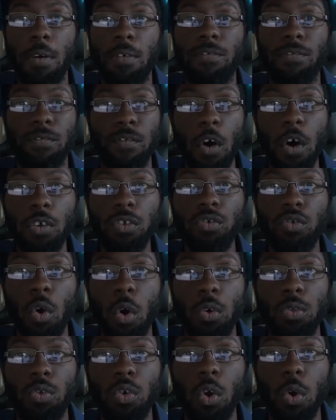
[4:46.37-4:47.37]

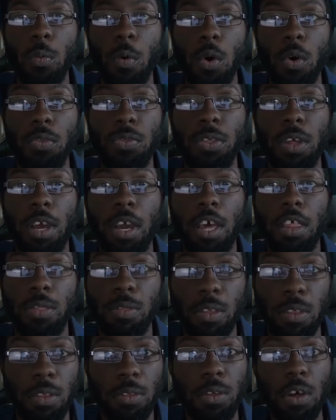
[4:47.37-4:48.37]
Virtual tubers,
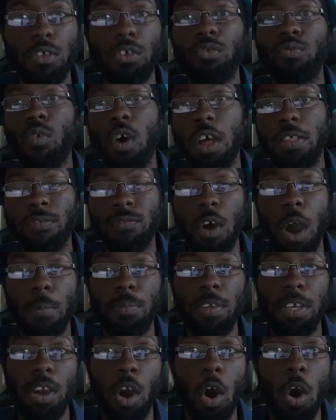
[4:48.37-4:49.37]
such as ones
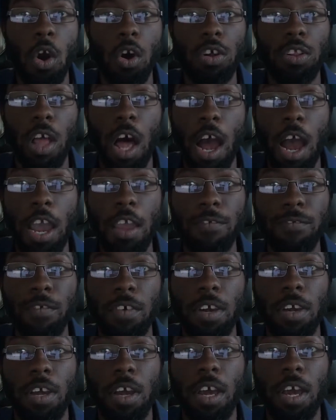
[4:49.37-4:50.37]
from the Hololive
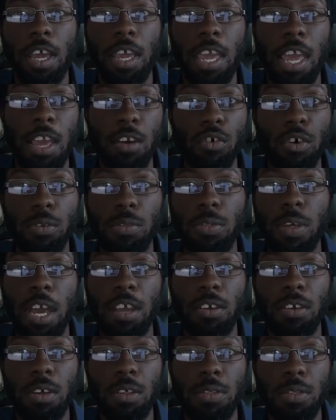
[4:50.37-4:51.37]
English
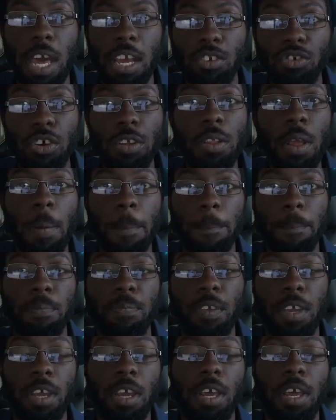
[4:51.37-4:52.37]
section,
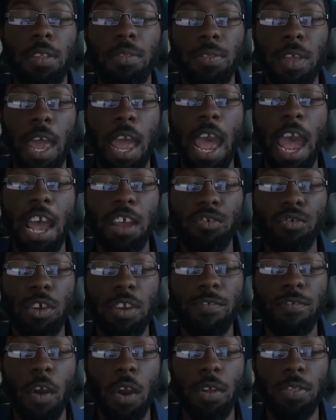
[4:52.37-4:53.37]
they're
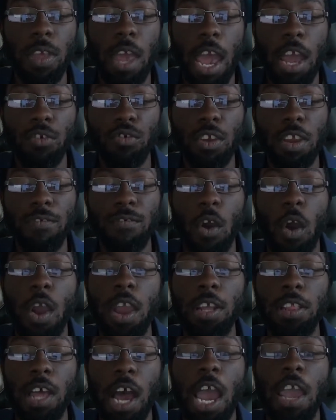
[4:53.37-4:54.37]
actually
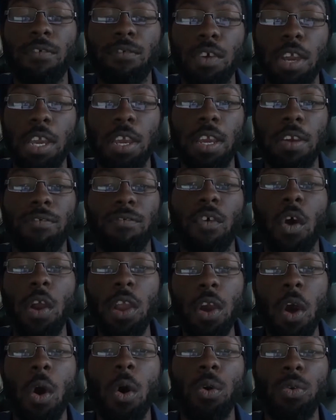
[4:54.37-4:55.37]
very lively,
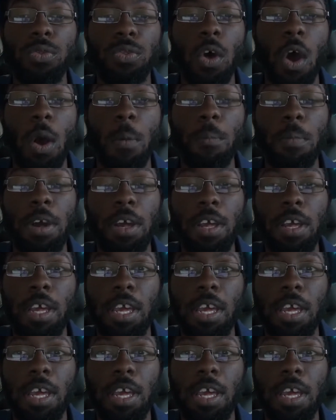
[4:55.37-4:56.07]
very wholesome,